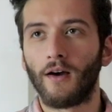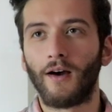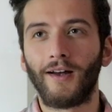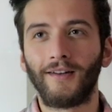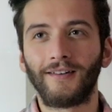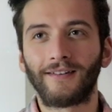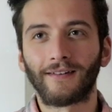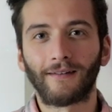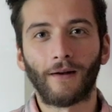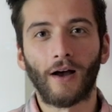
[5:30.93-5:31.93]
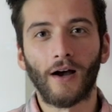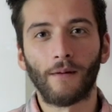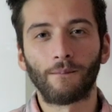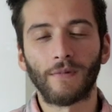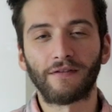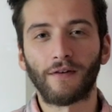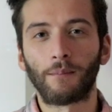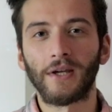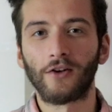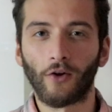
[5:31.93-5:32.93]
And um, if
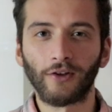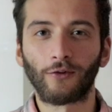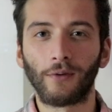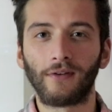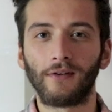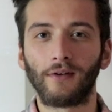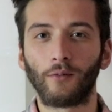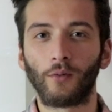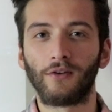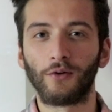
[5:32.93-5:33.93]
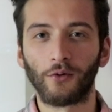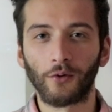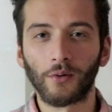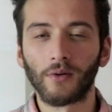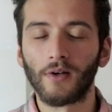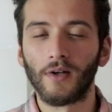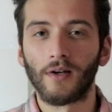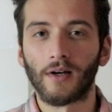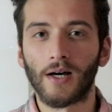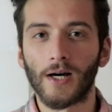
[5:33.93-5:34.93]
I'm being honest with you, with you all,
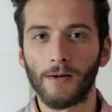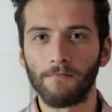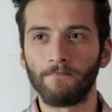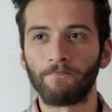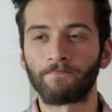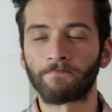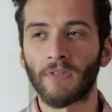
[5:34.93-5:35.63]
um,